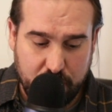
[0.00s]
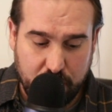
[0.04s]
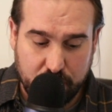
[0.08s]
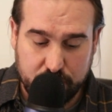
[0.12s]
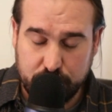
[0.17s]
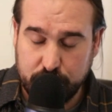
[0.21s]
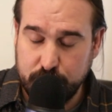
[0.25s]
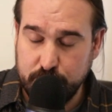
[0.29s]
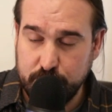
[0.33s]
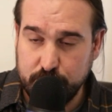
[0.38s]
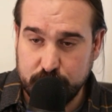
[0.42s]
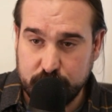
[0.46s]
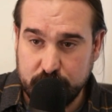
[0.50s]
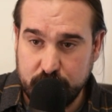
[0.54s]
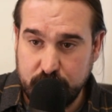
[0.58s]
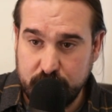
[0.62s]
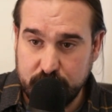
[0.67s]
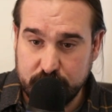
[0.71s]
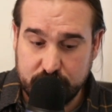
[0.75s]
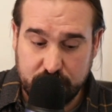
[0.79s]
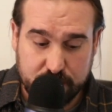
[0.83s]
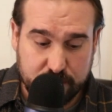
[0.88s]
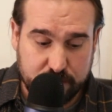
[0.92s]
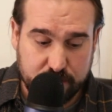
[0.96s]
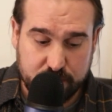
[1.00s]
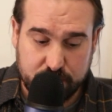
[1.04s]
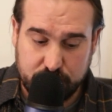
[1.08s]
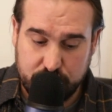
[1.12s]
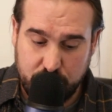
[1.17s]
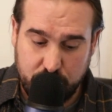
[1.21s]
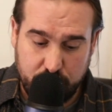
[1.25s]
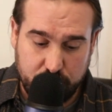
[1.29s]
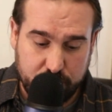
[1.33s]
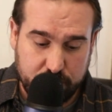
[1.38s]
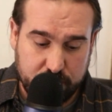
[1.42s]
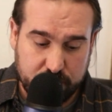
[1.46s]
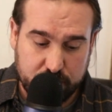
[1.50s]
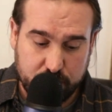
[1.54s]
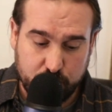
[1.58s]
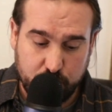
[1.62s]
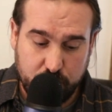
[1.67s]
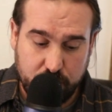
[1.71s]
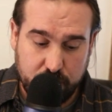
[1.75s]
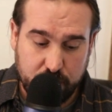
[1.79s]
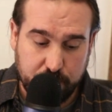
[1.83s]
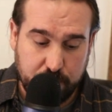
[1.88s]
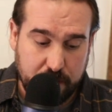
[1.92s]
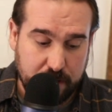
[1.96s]
but then on Tuesdays, I just started this
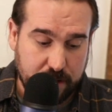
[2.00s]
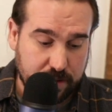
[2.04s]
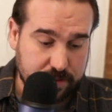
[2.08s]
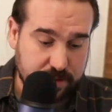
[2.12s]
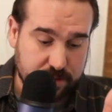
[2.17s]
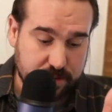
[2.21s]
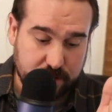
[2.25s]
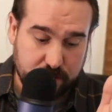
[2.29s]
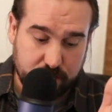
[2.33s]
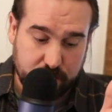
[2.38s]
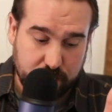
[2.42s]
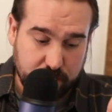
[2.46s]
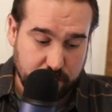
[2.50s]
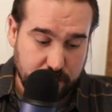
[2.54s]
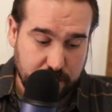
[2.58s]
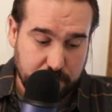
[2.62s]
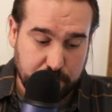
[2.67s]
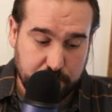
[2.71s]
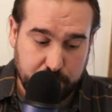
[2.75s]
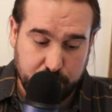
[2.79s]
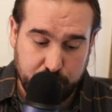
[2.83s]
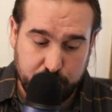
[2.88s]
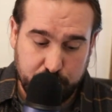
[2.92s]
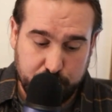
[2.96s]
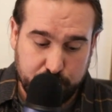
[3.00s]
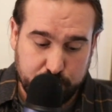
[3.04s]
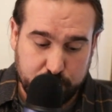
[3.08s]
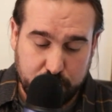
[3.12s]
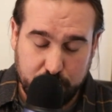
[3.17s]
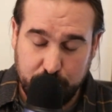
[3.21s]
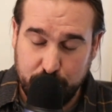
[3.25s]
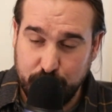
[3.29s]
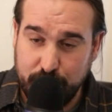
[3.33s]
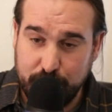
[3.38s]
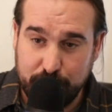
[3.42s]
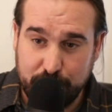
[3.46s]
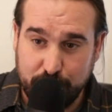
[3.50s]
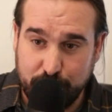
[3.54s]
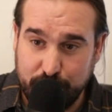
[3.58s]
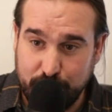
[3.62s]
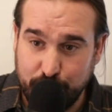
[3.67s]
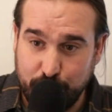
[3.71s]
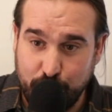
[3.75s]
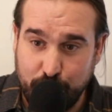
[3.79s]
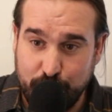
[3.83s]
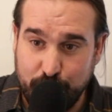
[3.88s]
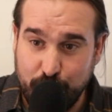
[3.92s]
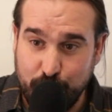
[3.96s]
week, basically community
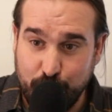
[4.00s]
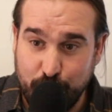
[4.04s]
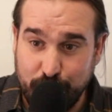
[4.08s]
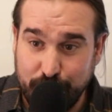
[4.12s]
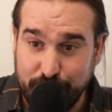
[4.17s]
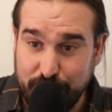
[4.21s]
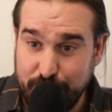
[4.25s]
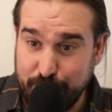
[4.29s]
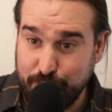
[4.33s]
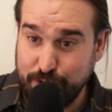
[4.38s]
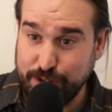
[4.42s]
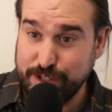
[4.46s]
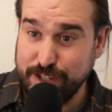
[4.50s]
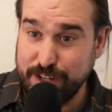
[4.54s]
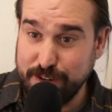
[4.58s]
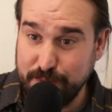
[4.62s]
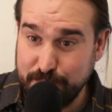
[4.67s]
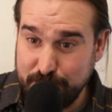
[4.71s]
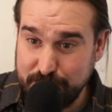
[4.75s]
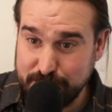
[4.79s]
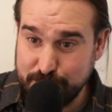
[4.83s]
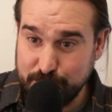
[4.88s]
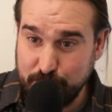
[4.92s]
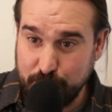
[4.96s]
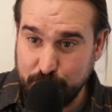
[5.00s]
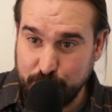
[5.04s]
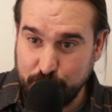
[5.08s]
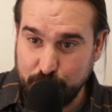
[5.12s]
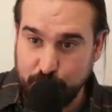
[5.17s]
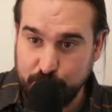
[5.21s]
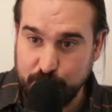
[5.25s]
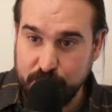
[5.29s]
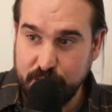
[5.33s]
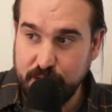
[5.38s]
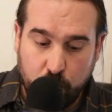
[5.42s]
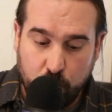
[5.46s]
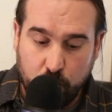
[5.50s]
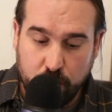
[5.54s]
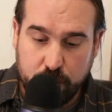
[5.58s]
building 101, leveraging a benchmark group.